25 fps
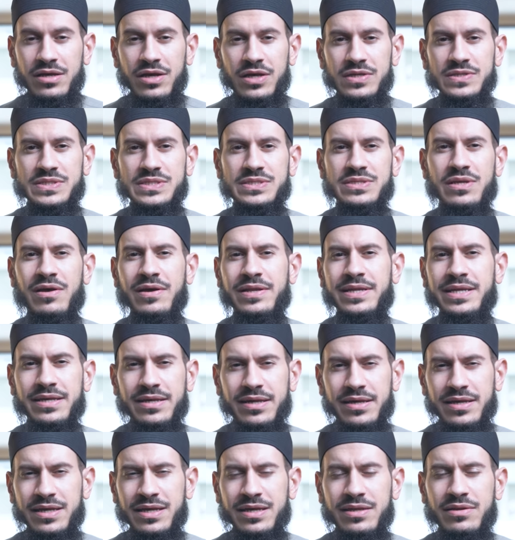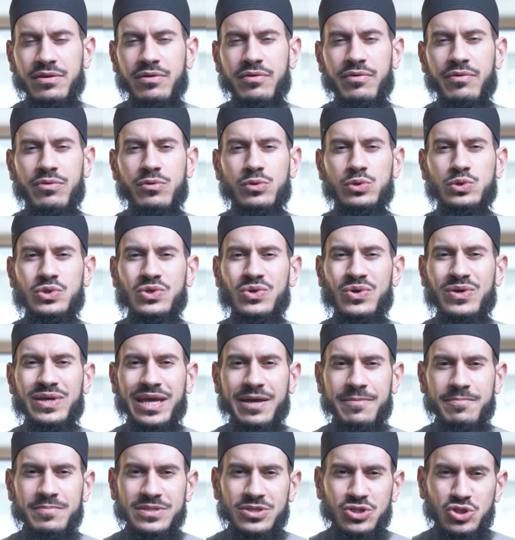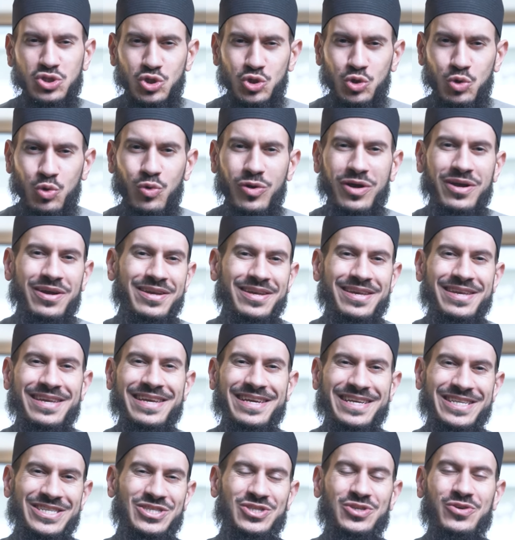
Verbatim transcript: As-salihin are those who kept trying and